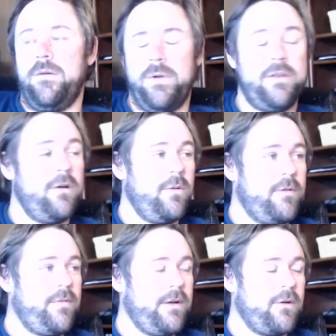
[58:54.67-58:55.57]
We do. We
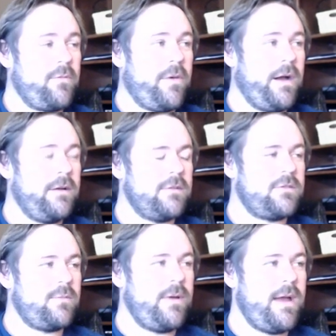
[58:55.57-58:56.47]
feed our spiders.
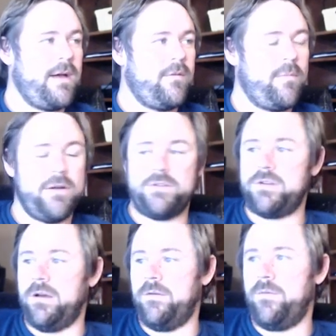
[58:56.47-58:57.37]
So we have a bunch
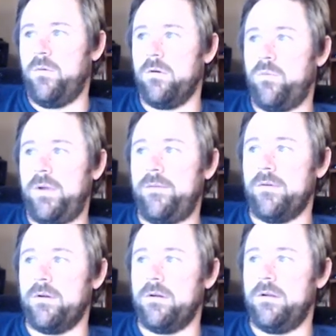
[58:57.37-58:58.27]
of orb
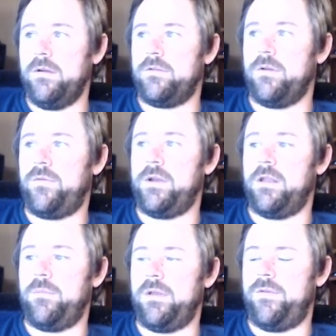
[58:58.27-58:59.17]
weaver. So if you go
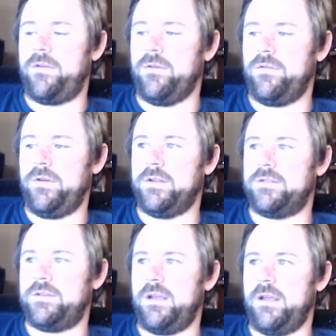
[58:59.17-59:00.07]
to the beneficials, you can
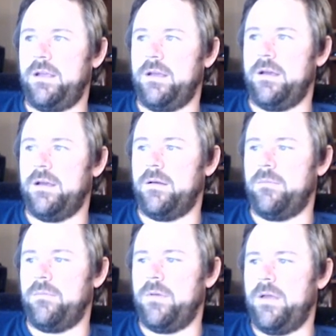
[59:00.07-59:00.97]
see um,